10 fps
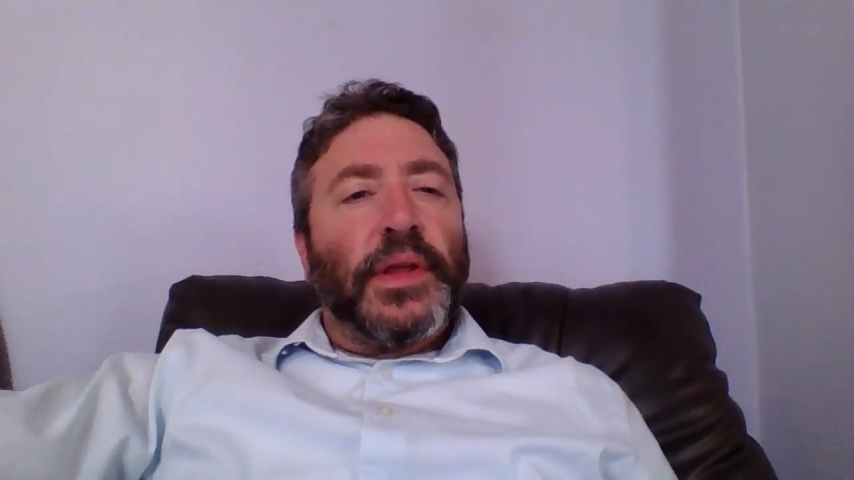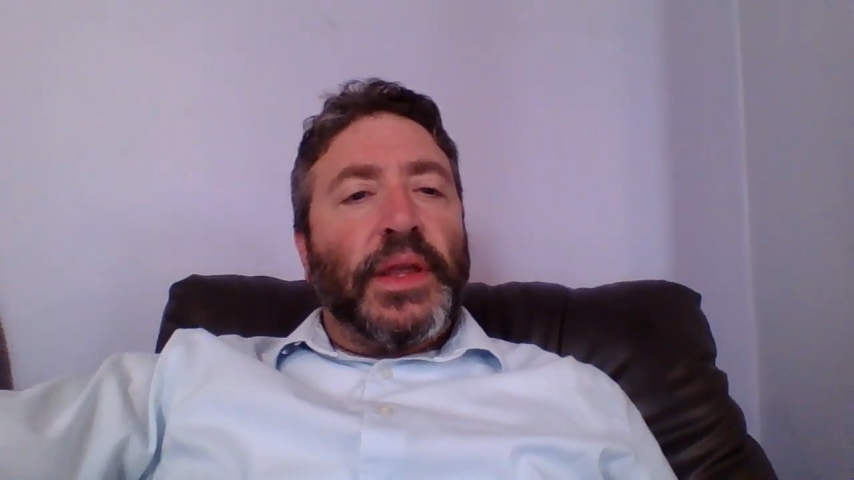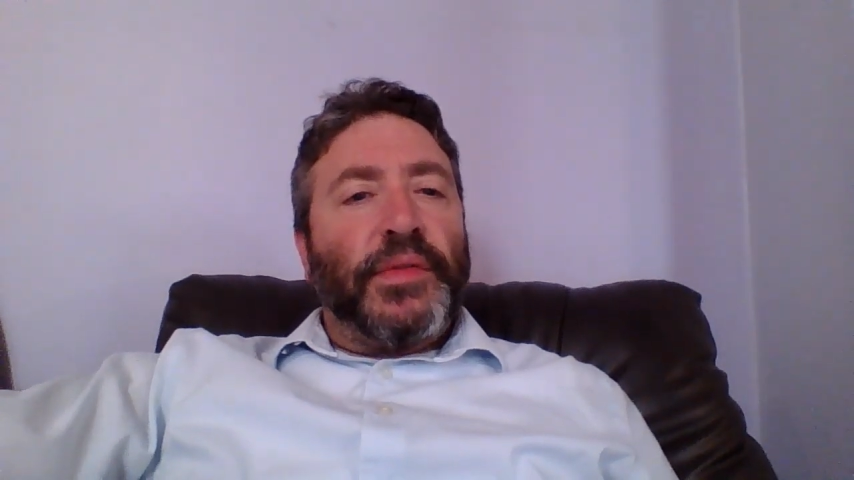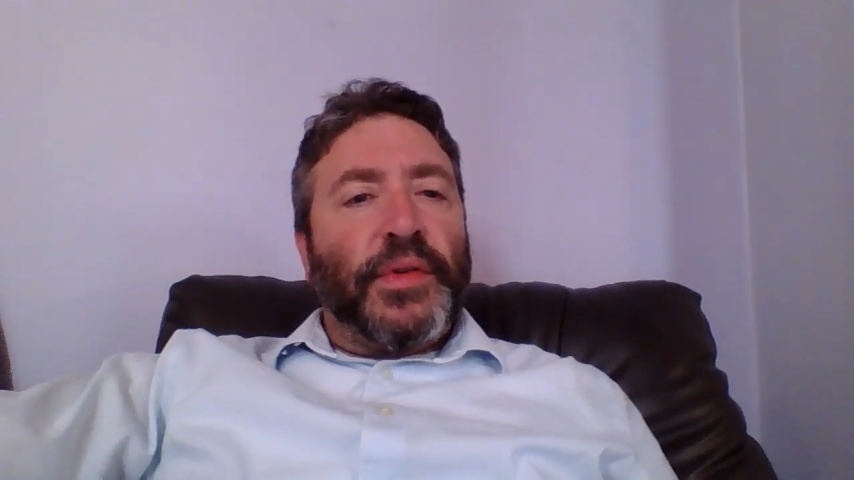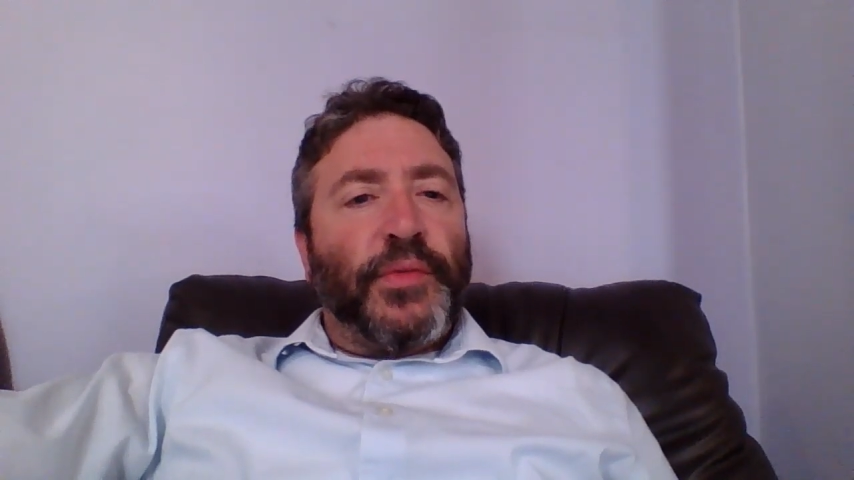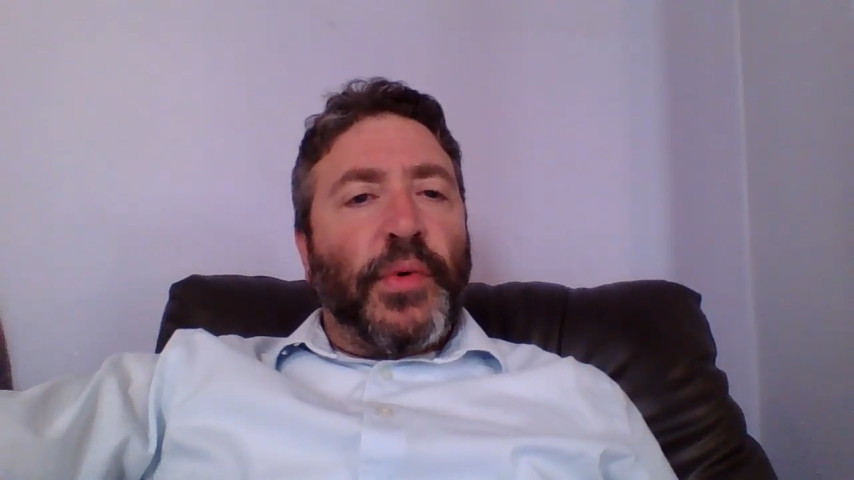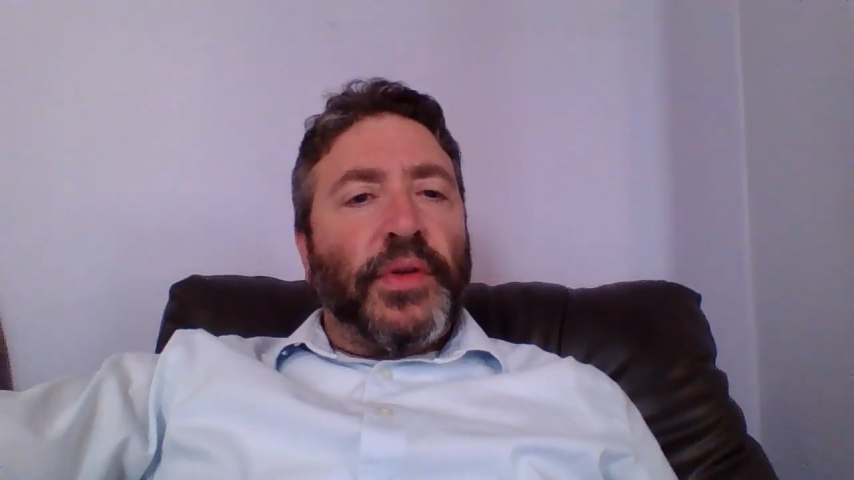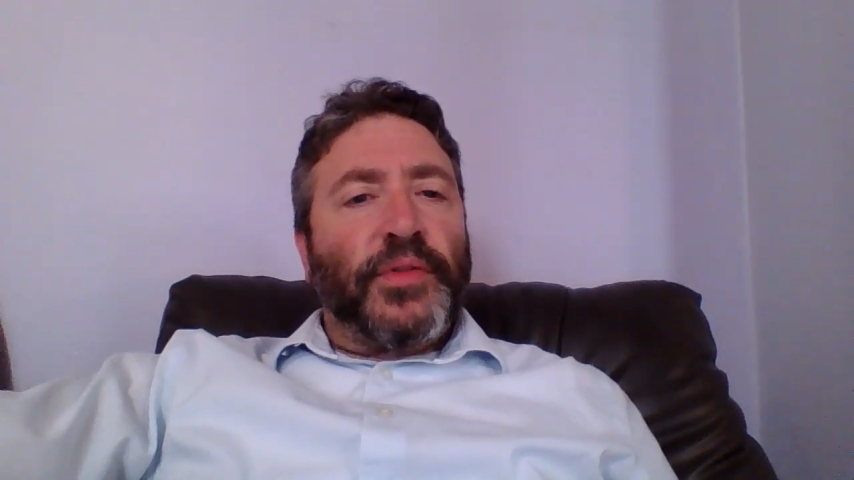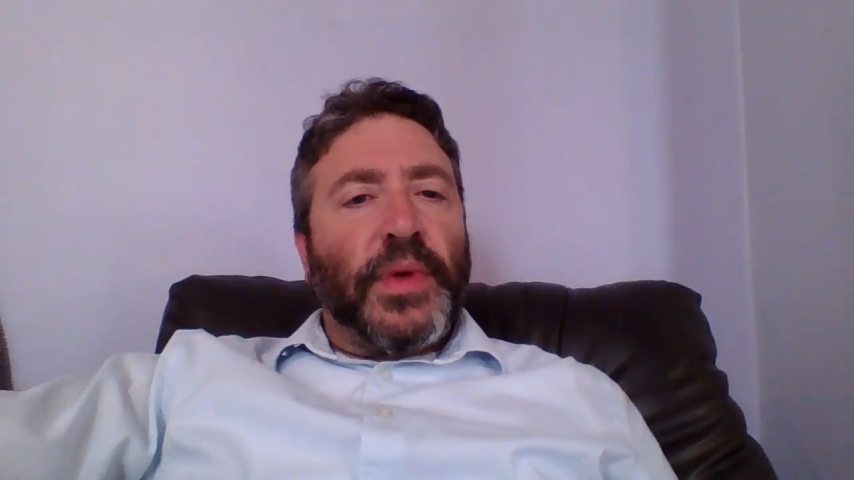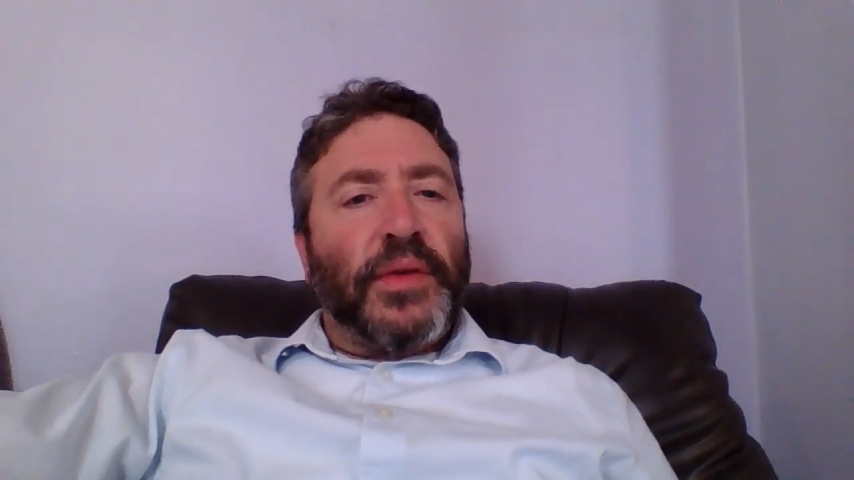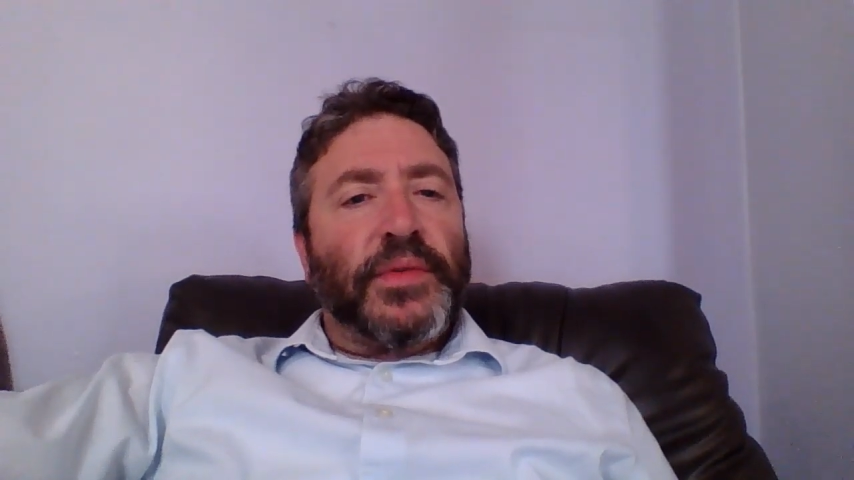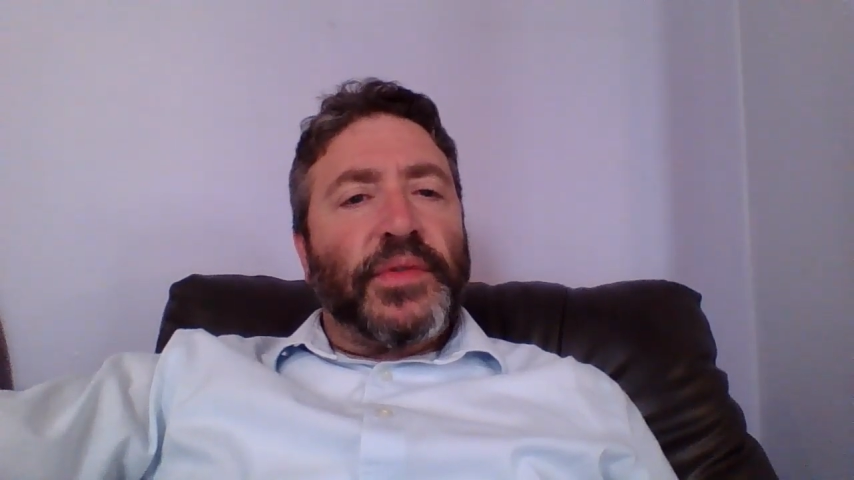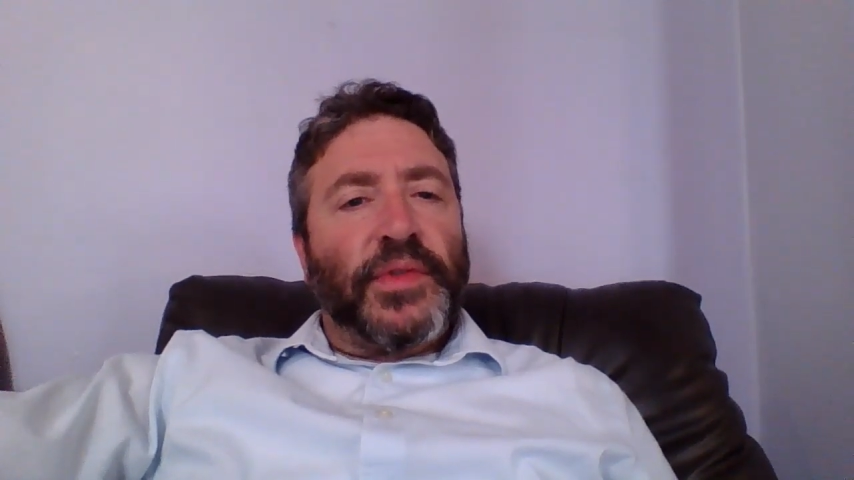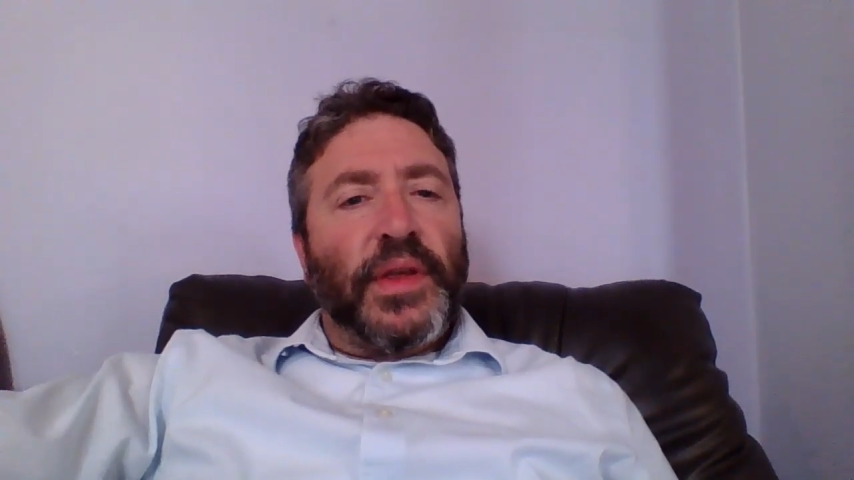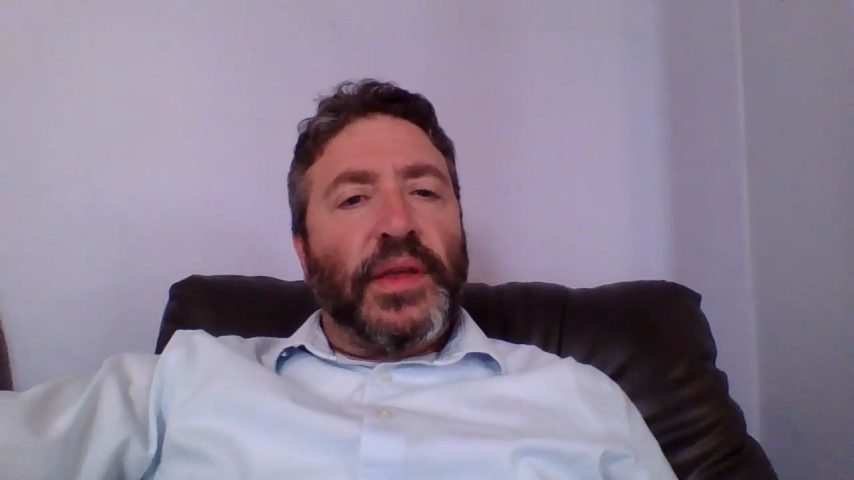even a voice from
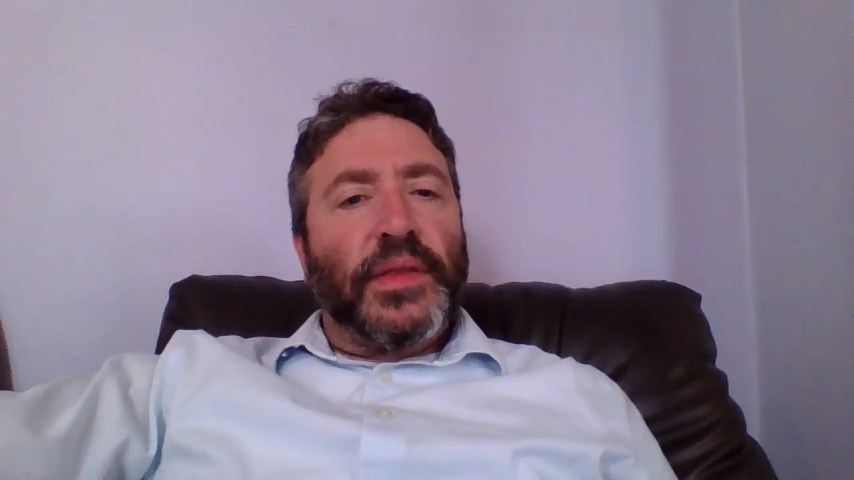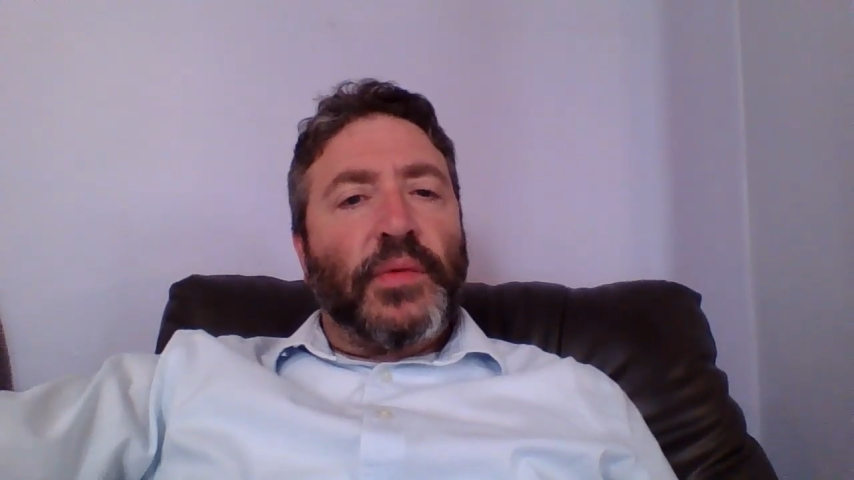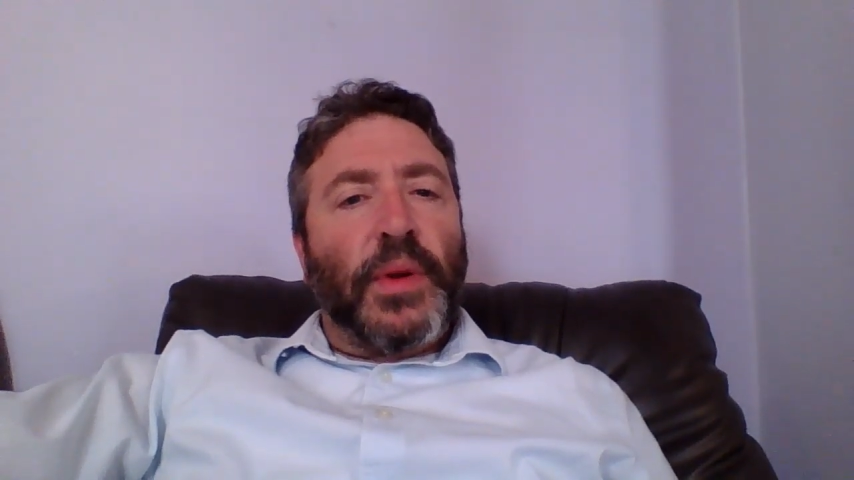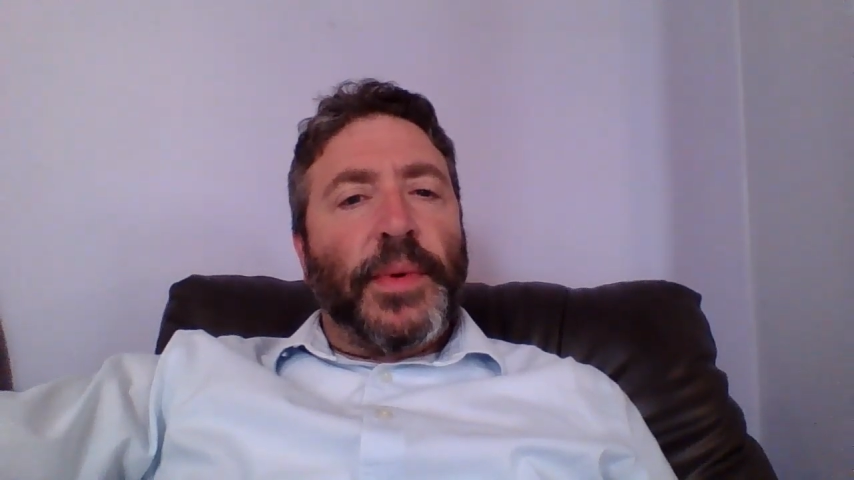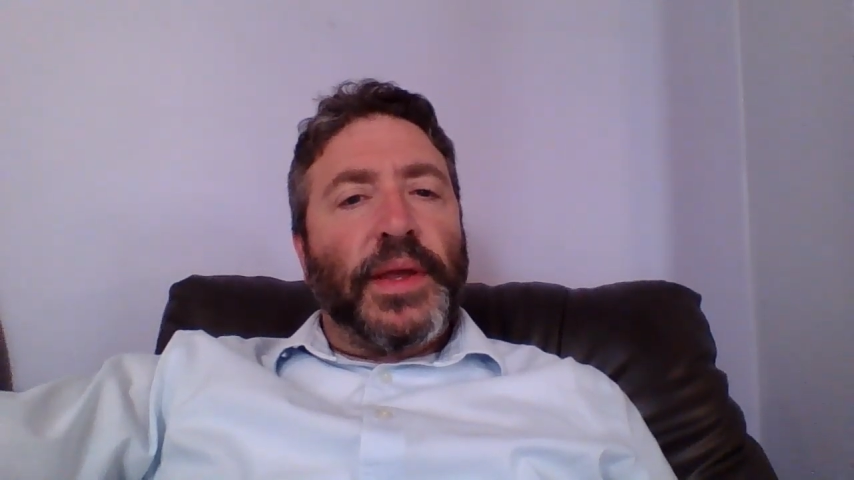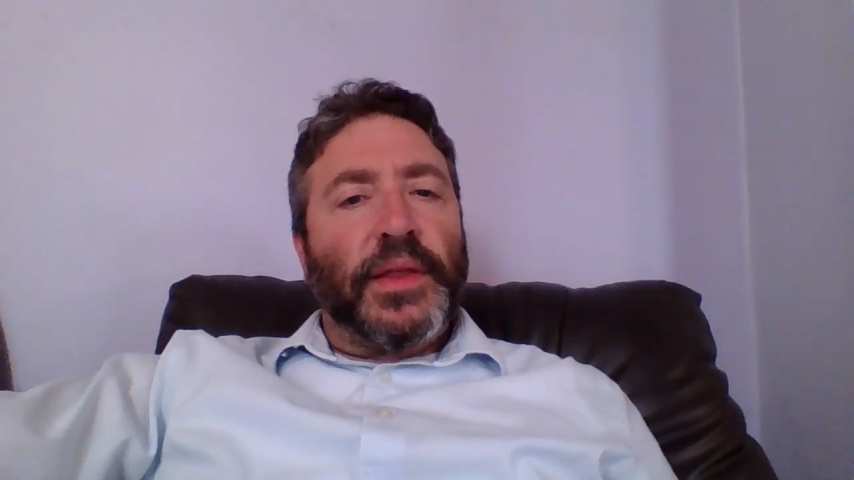heaven saying that Rabbi